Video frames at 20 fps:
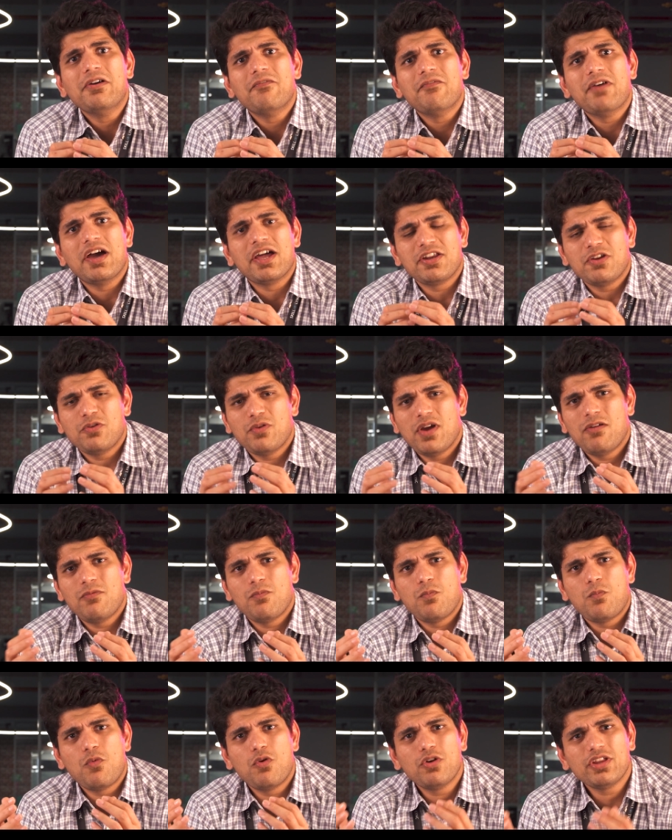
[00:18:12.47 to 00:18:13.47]
where you have
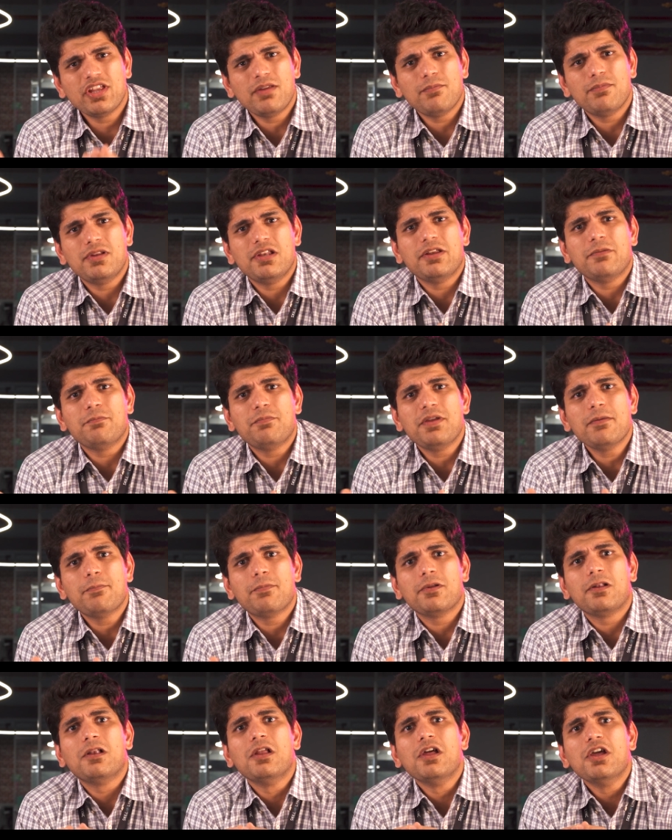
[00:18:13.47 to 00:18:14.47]
more than a billion
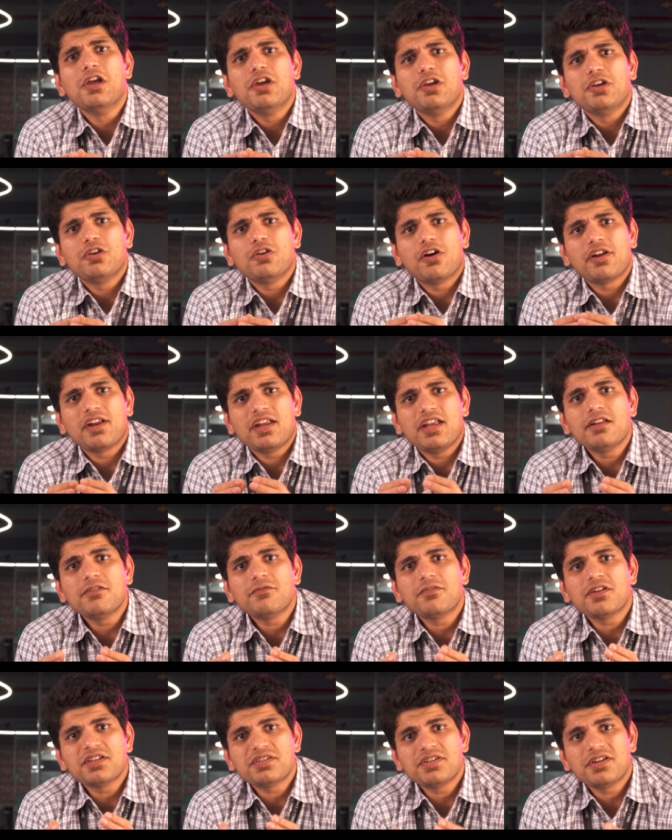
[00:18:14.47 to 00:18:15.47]
people, your
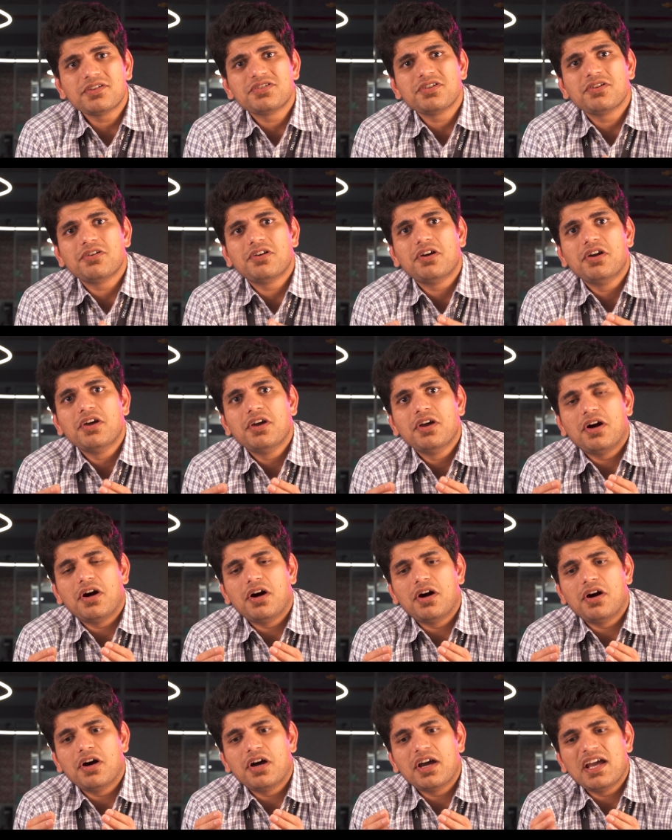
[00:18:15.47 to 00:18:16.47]
infrastructure
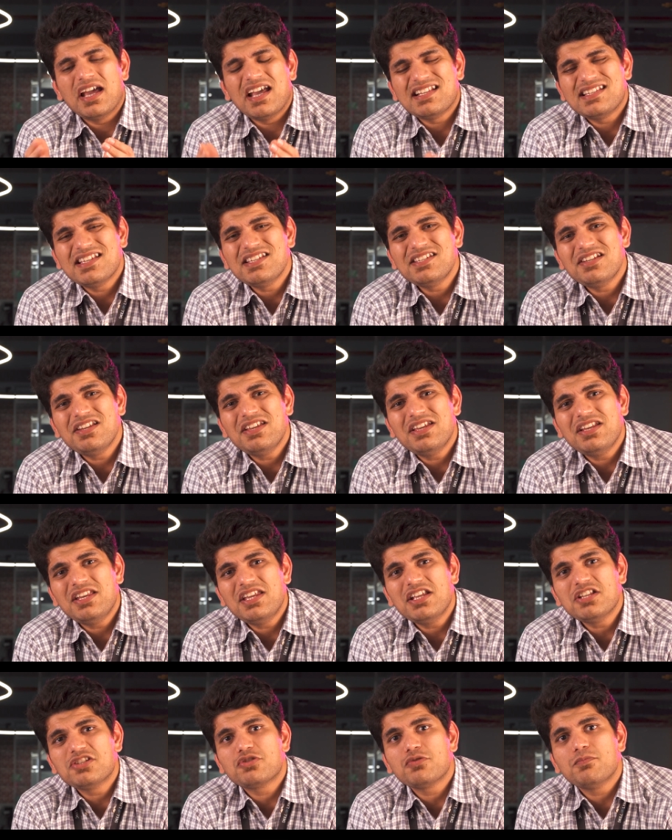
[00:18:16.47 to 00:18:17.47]
uh, essentially
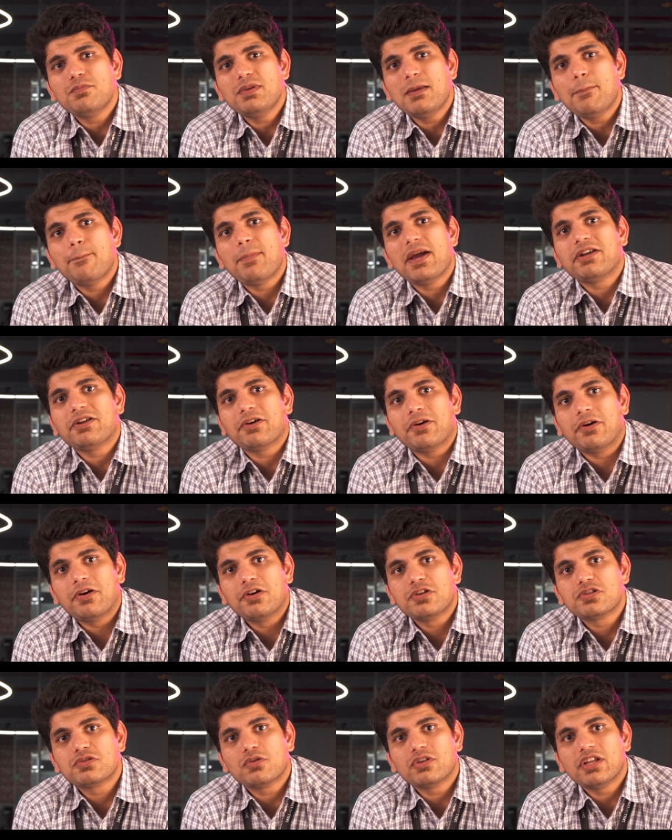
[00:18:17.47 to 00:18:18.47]
needs to be better
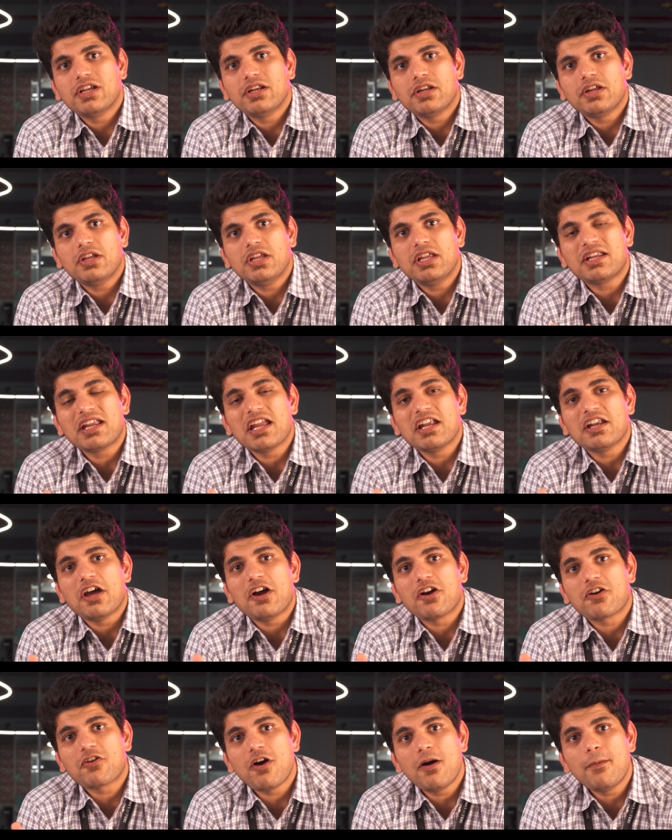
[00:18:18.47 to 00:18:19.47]
so that it can
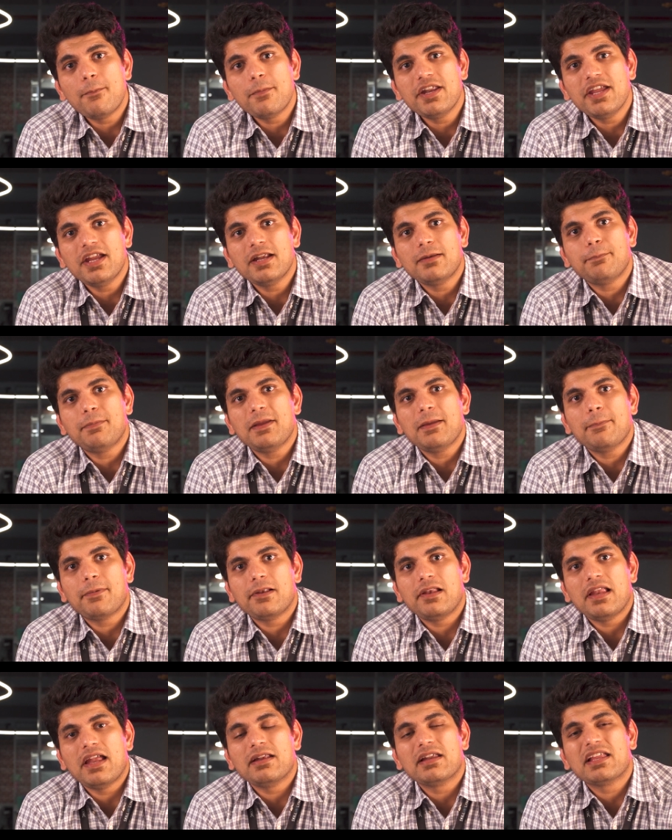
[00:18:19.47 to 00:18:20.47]
accommodate
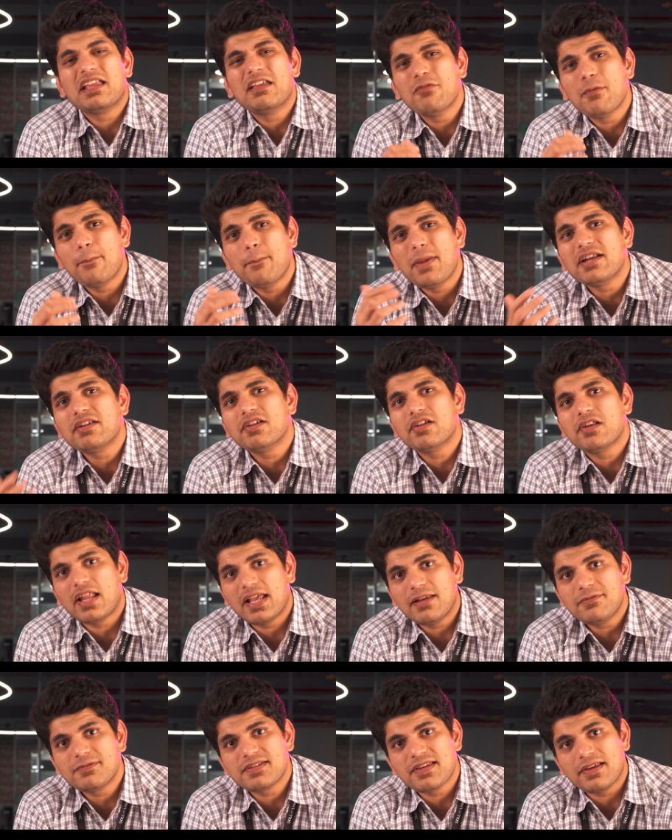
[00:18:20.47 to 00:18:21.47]
people and give a better
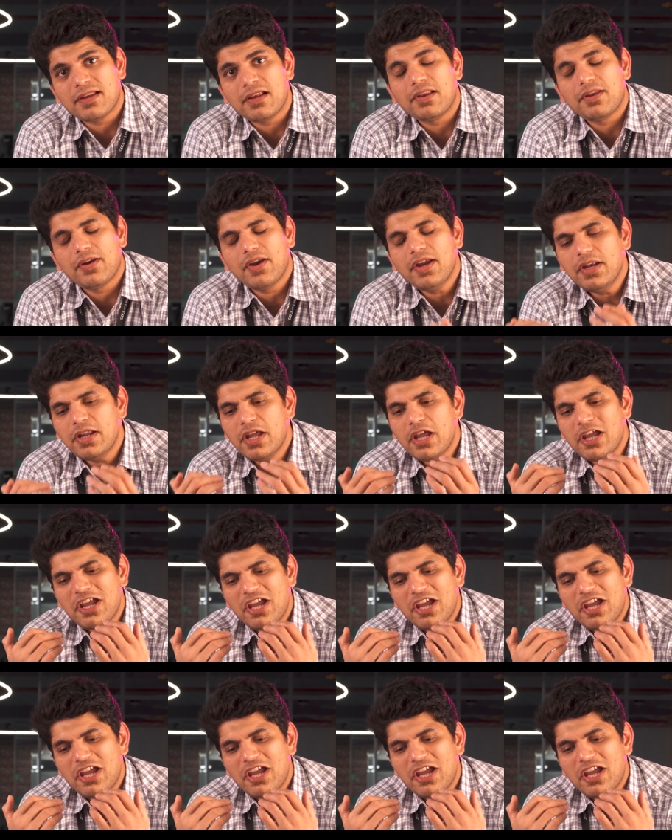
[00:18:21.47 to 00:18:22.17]
lifestyle, right?